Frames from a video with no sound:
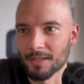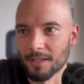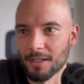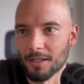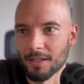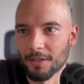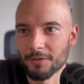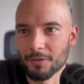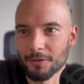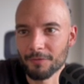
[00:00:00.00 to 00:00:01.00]

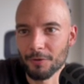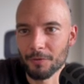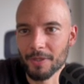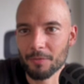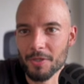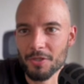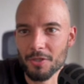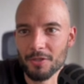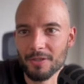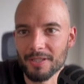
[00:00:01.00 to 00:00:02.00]
Answer the following
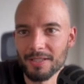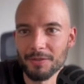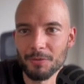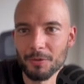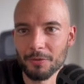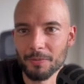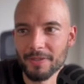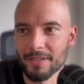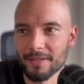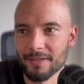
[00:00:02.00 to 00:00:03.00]
question in 2 or 3
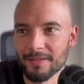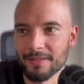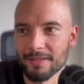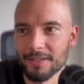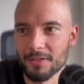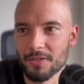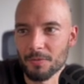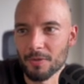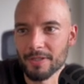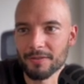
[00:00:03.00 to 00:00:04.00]
sentences each.
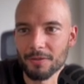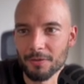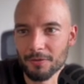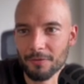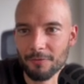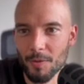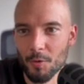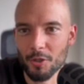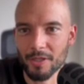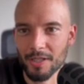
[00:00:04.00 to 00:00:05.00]
What is the closer
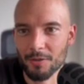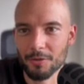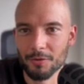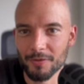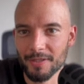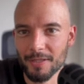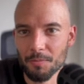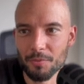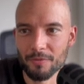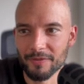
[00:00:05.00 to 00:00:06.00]
framework and how does it
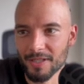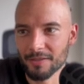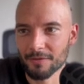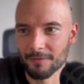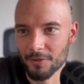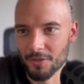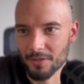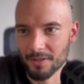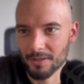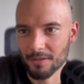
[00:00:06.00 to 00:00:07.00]
improve sales
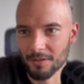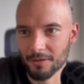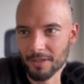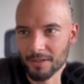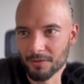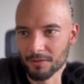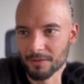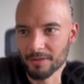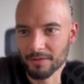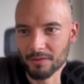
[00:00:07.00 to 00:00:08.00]
conversion? Okay, so
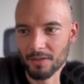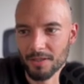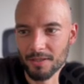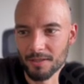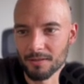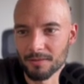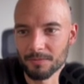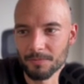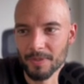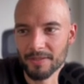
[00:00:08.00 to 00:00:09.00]
it's
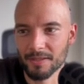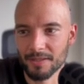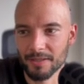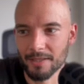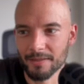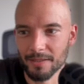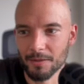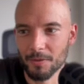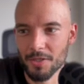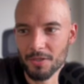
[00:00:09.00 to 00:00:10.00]
basically asking
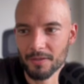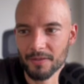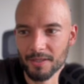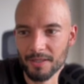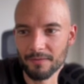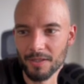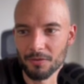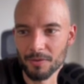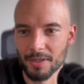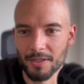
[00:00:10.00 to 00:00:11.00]
questions and giving
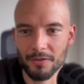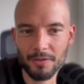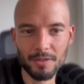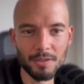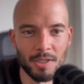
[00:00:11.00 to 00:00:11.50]
you the answer